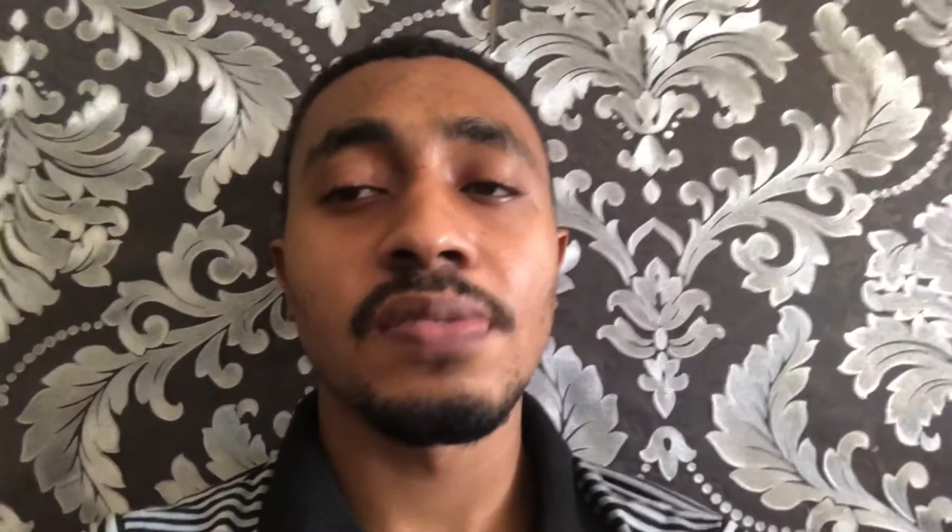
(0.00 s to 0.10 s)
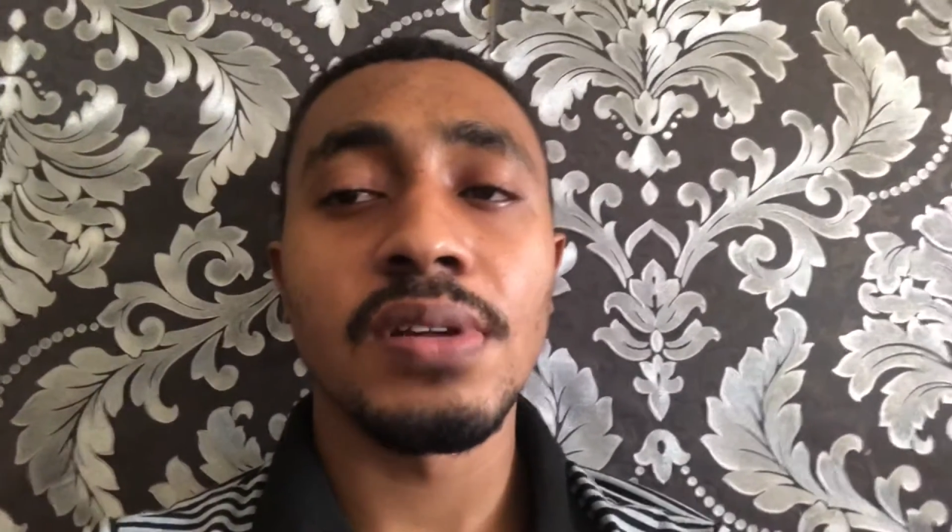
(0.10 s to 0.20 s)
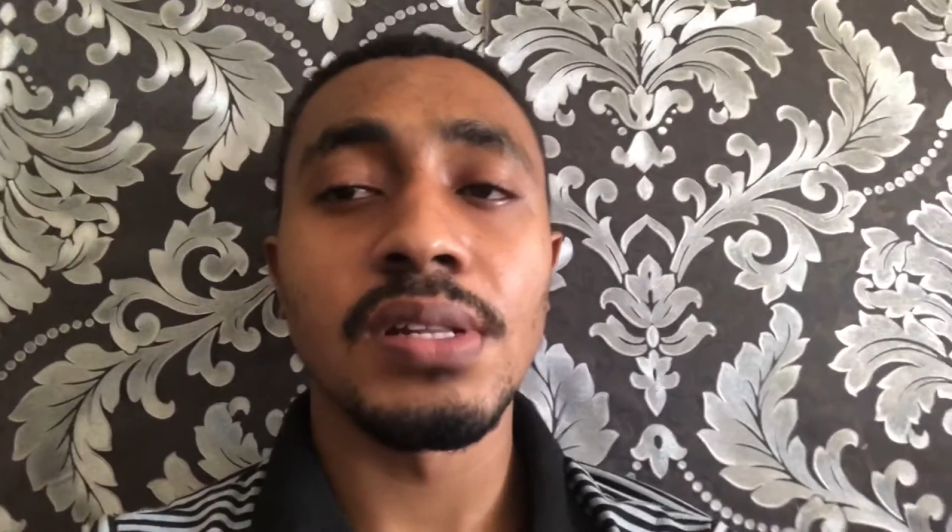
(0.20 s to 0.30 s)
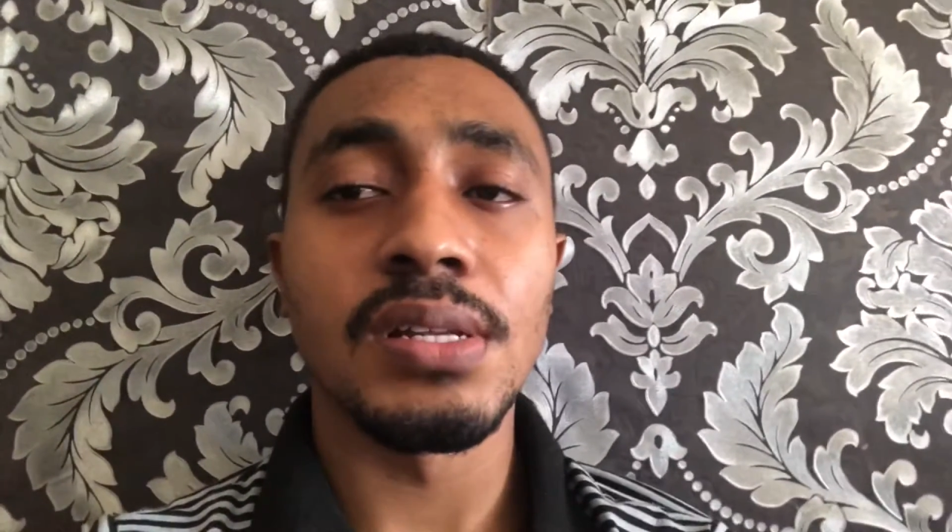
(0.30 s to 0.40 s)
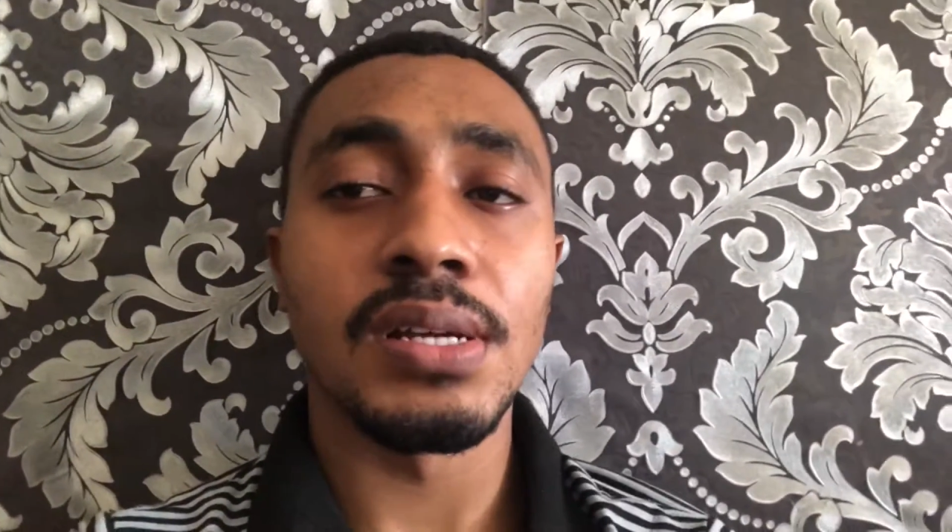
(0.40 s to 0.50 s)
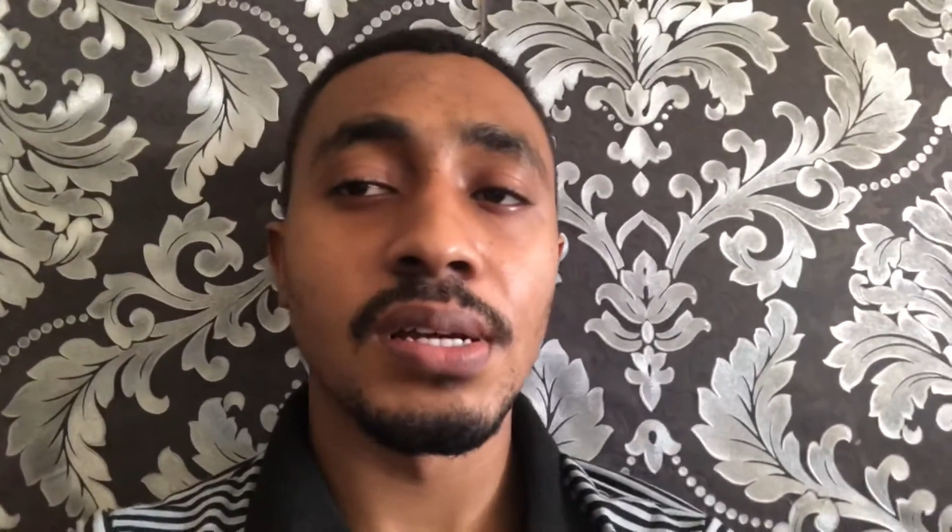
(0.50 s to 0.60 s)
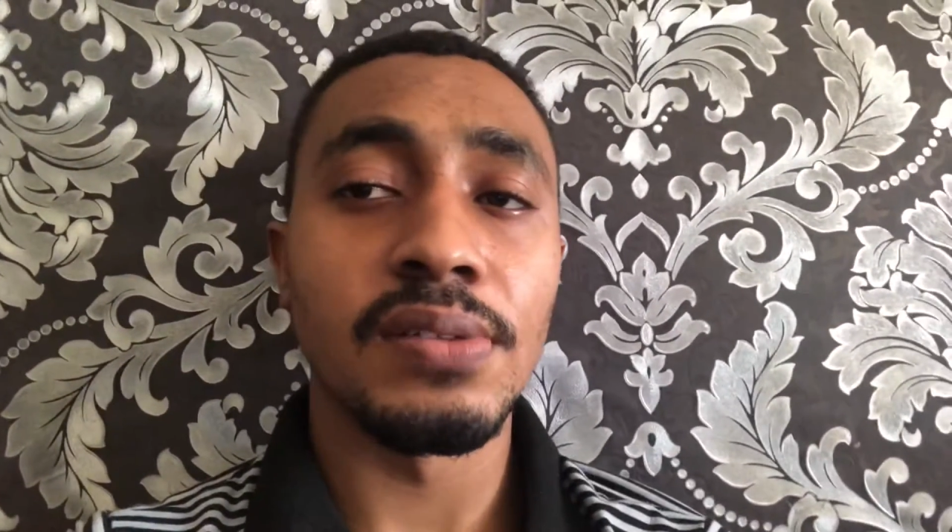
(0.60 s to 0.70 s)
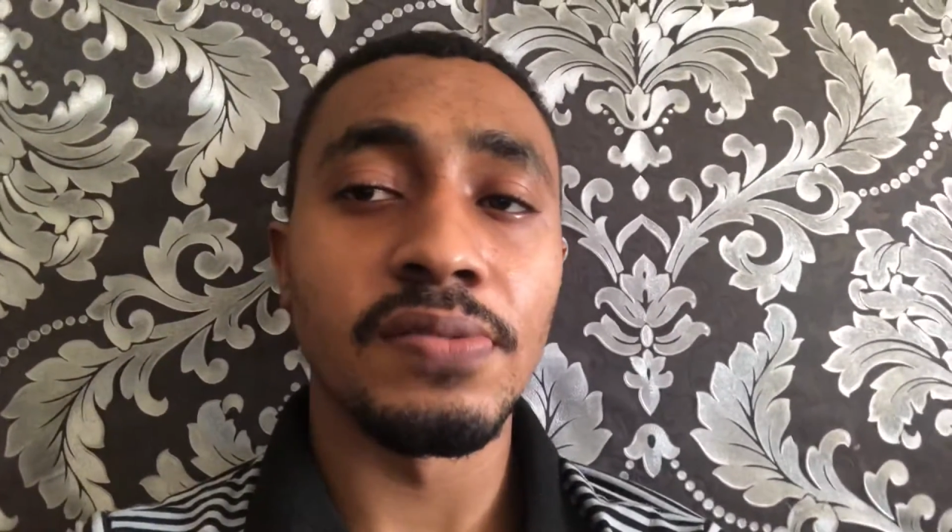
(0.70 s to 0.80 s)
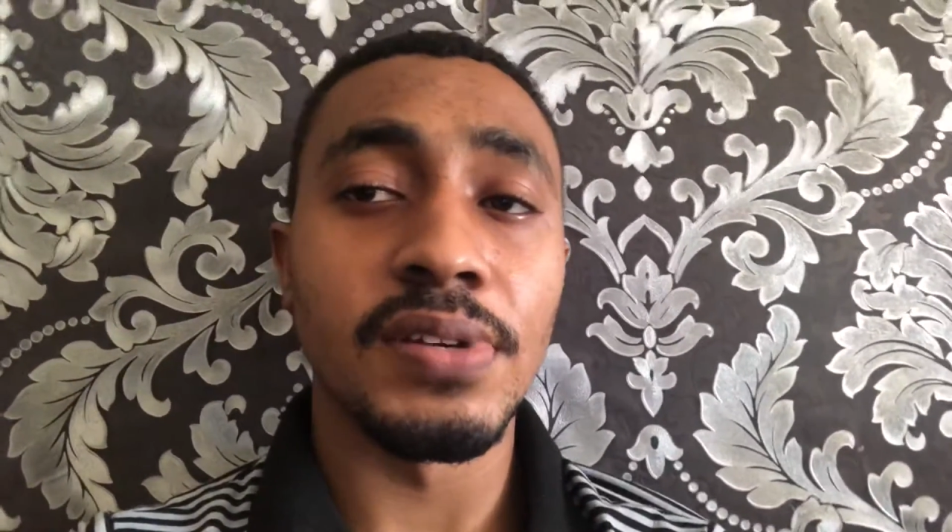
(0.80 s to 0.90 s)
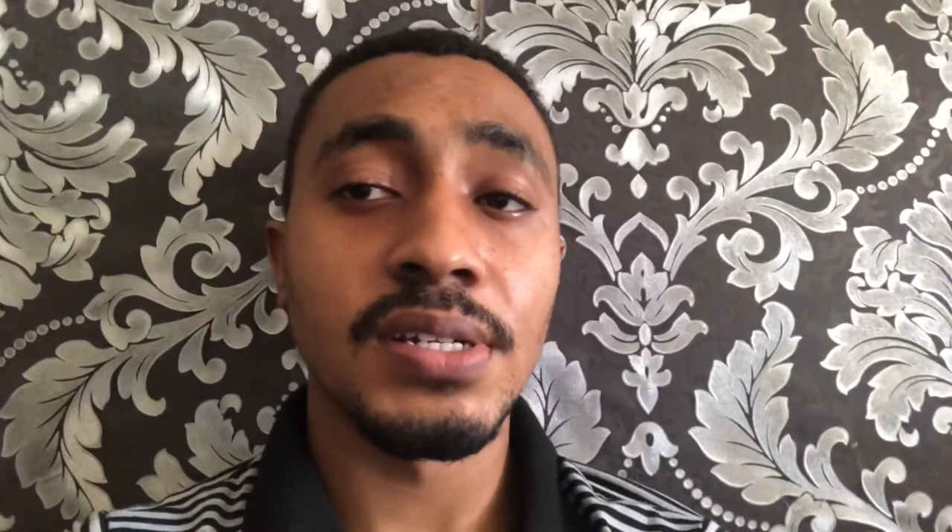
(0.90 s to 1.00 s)
the crave
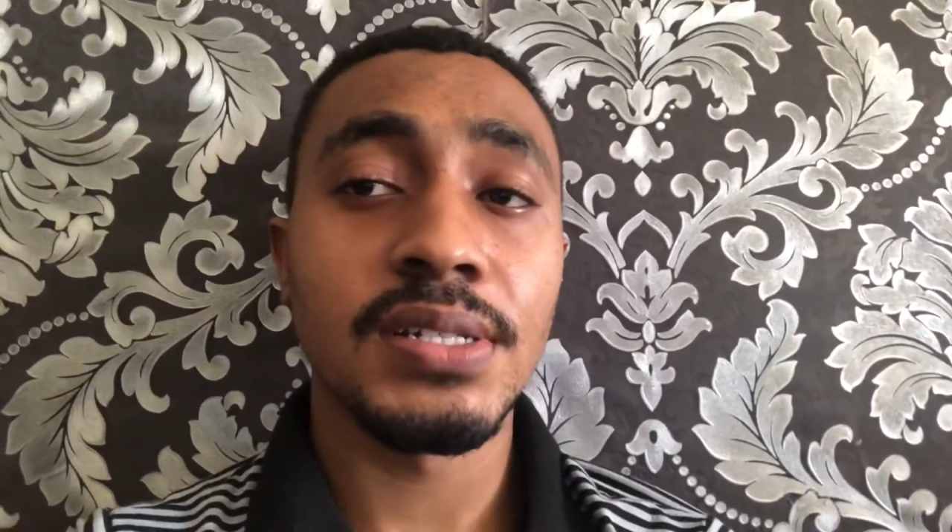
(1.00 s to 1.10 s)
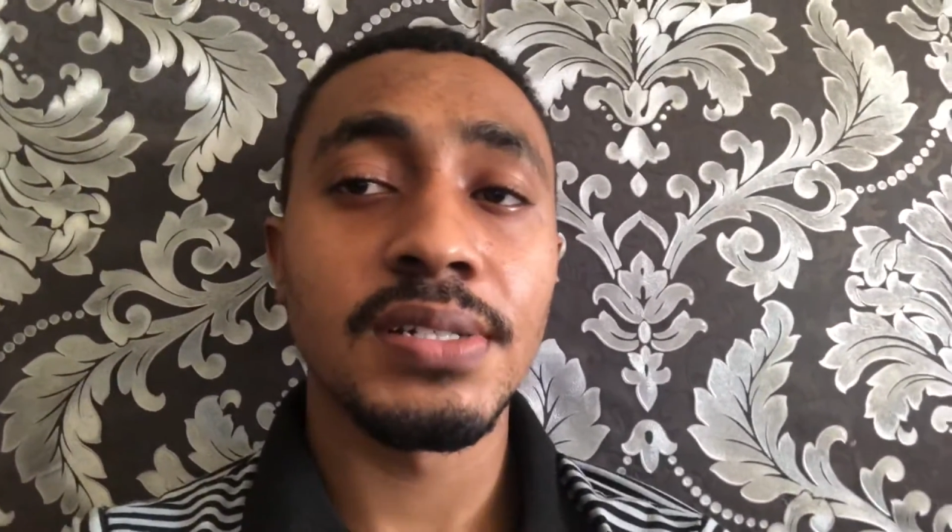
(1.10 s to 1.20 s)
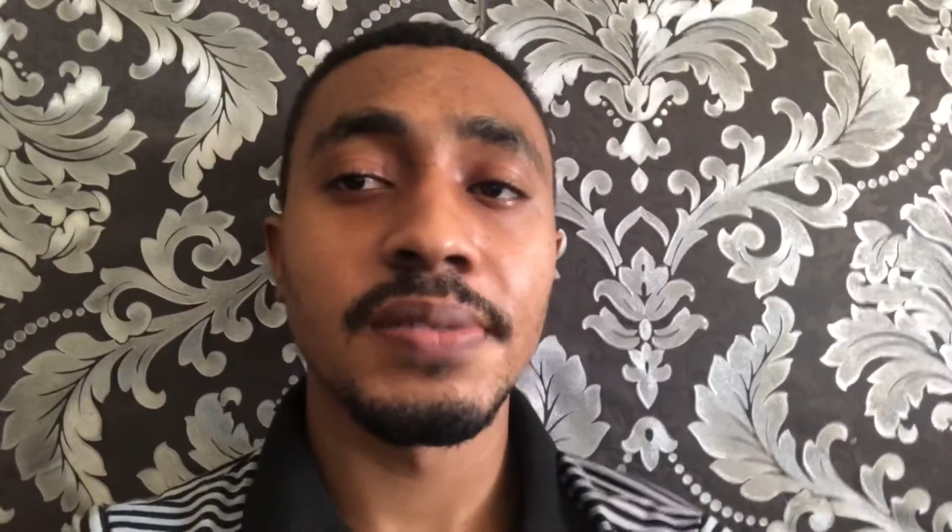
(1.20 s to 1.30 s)
right